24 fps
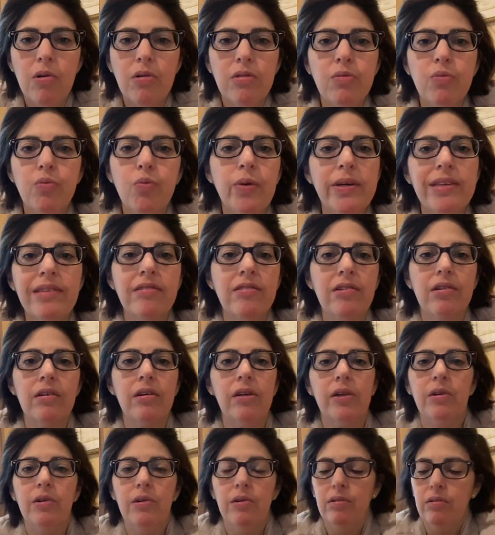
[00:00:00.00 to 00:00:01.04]
winter
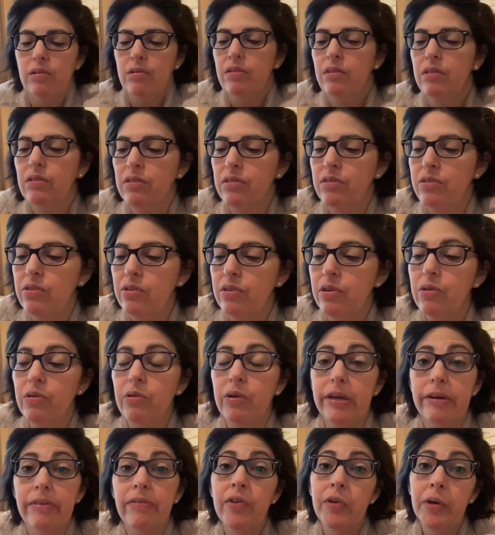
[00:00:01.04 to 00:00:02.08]
clothes
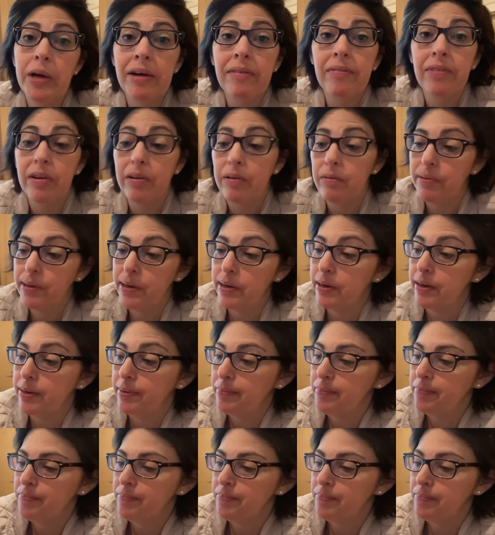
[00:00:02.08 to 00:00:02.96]
soon, if you haven't already.